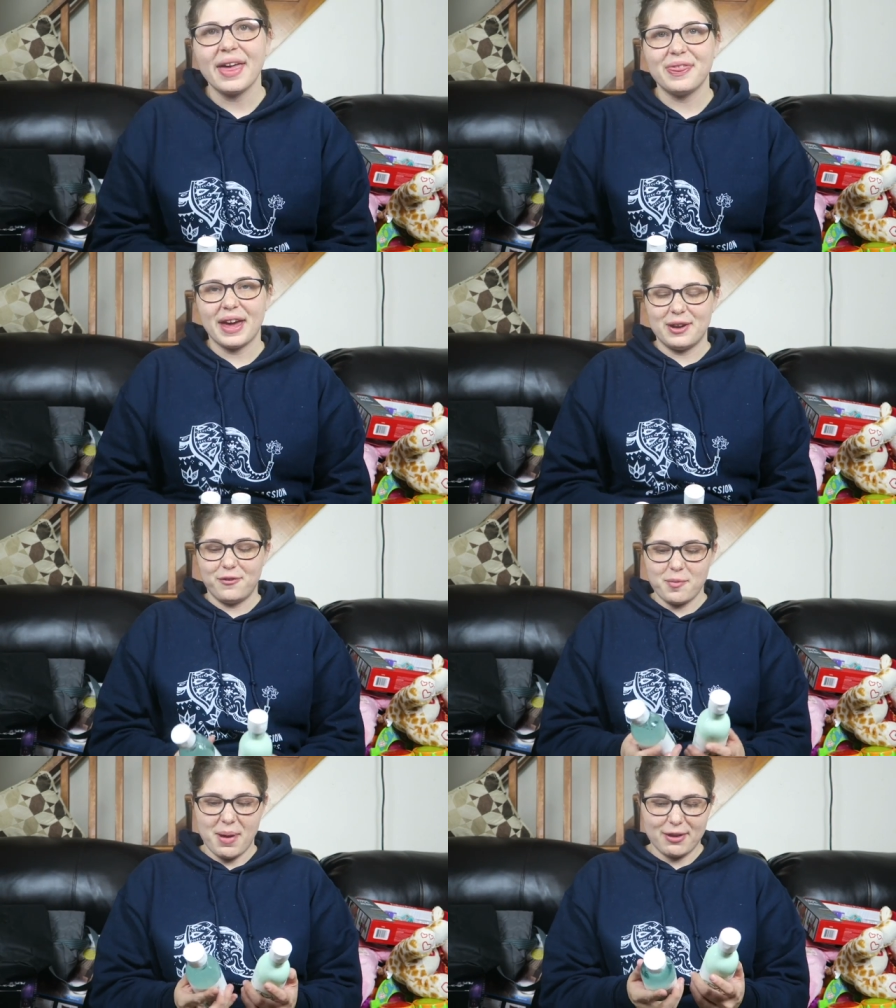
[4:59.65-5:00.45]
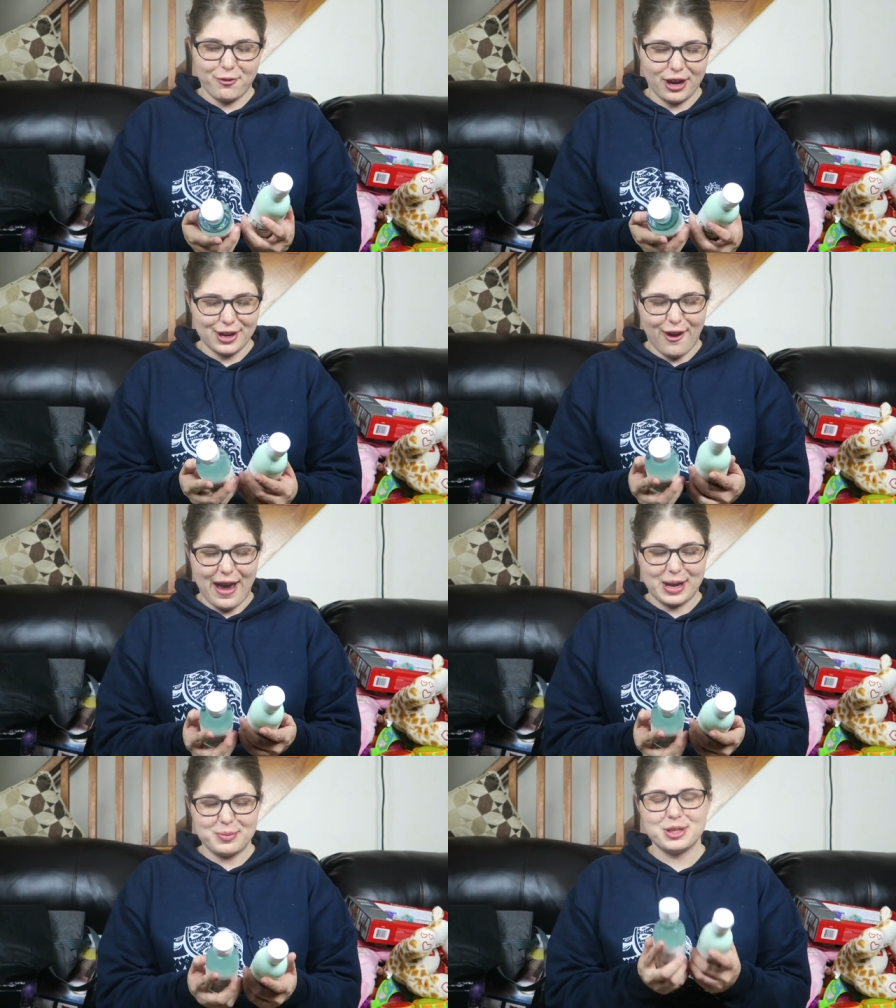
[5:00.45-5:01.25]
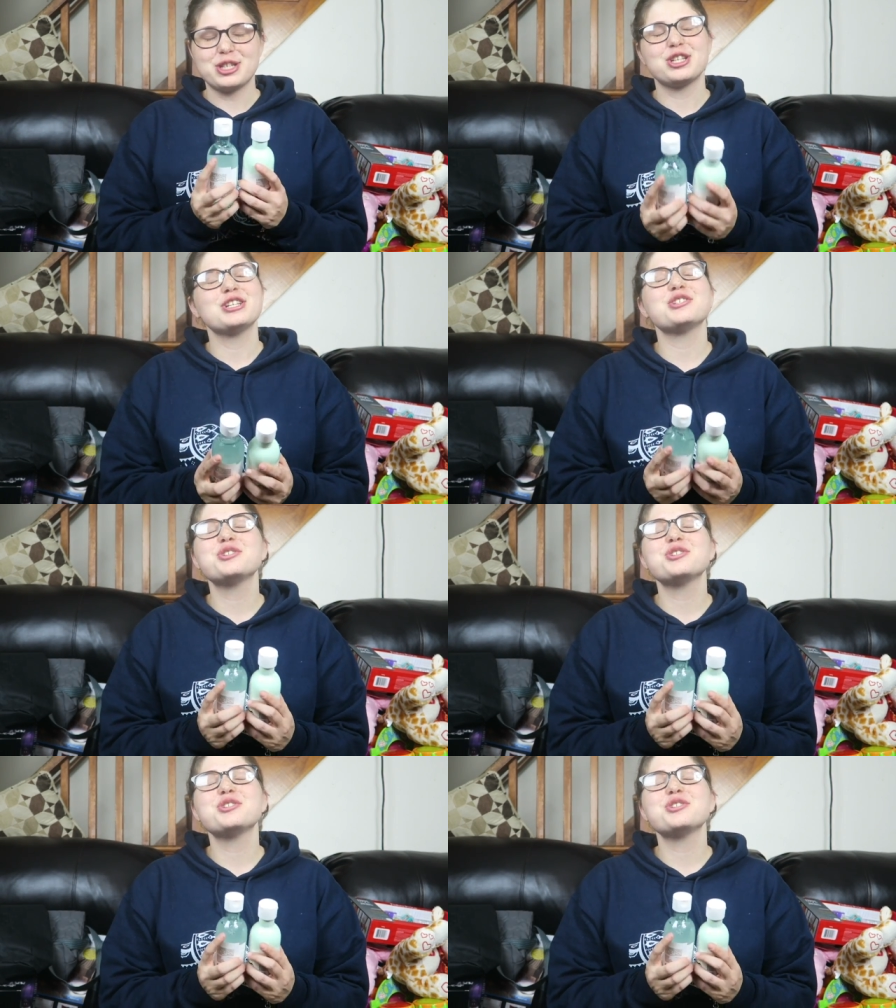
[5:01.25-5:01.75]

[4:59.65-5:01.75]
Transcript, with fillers: And then from my friend Autumn, she